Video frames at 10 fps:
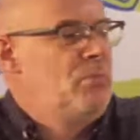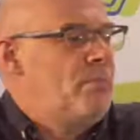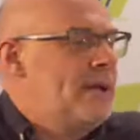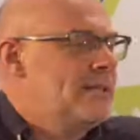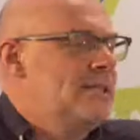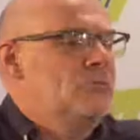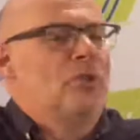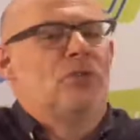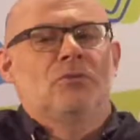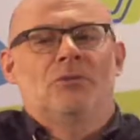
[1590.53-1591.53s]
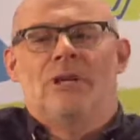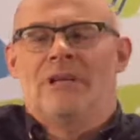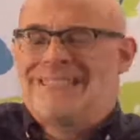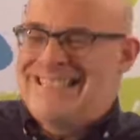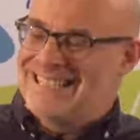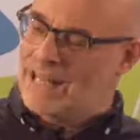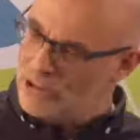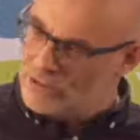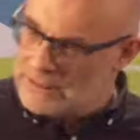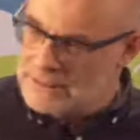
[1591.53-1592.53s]
backed in, we don't know how to get
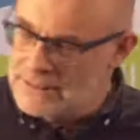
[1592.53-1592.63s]
out.